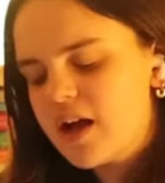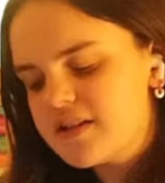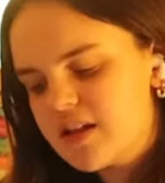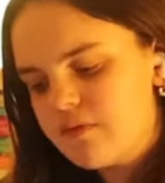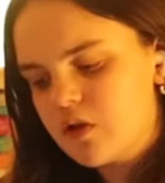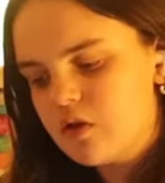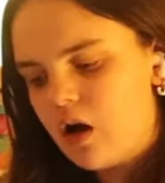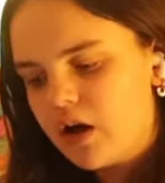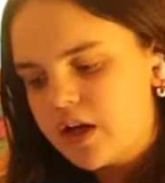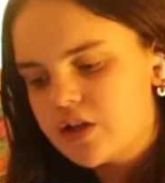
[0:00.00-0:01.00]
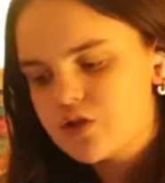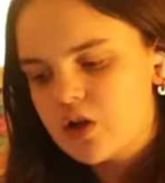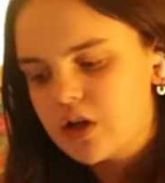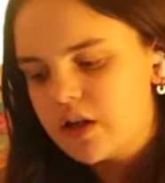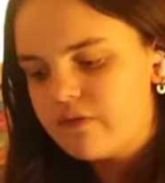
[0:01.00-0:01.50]
at seven o'clock and it's
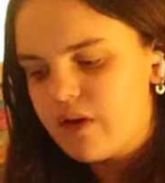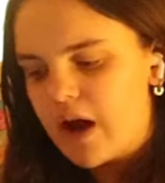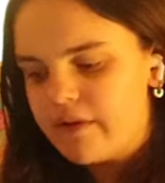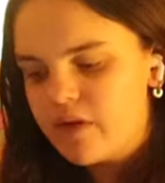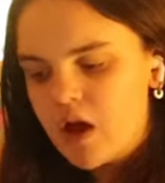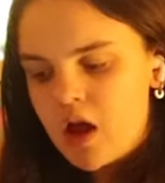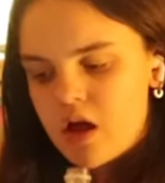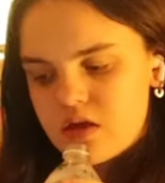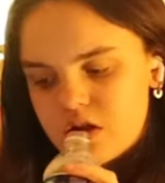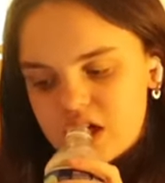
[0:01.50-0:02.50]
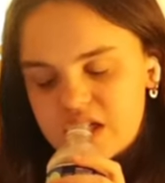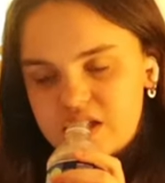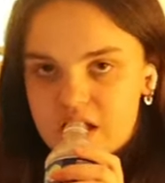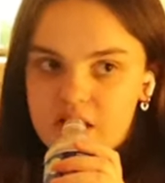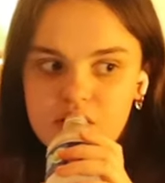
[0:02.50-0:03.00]
currently five
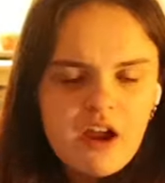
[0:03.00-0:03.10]
thirty-six.